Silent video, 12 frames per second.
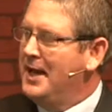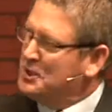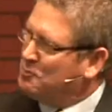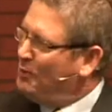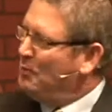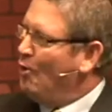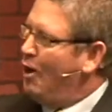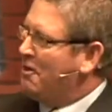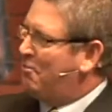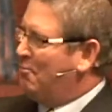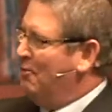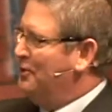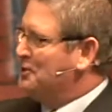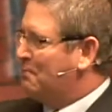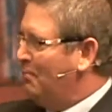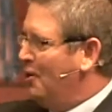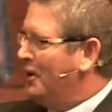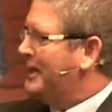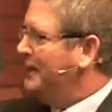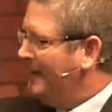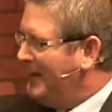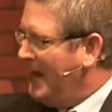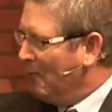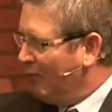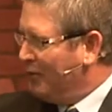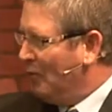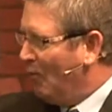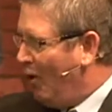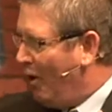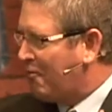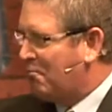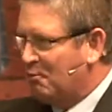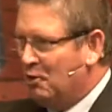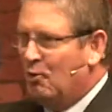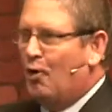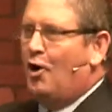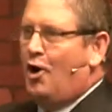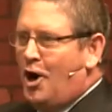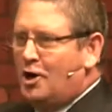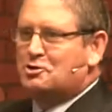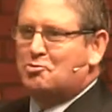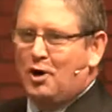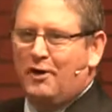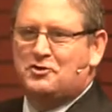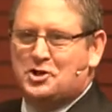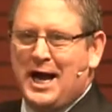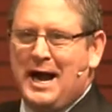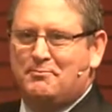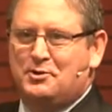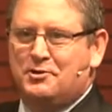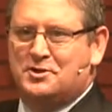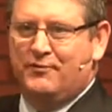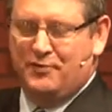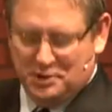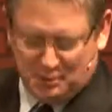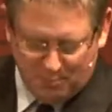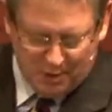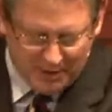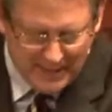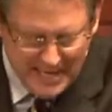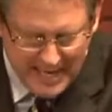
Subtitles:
As we walk through this book, and we're going to walk through all 12 chapters of this book,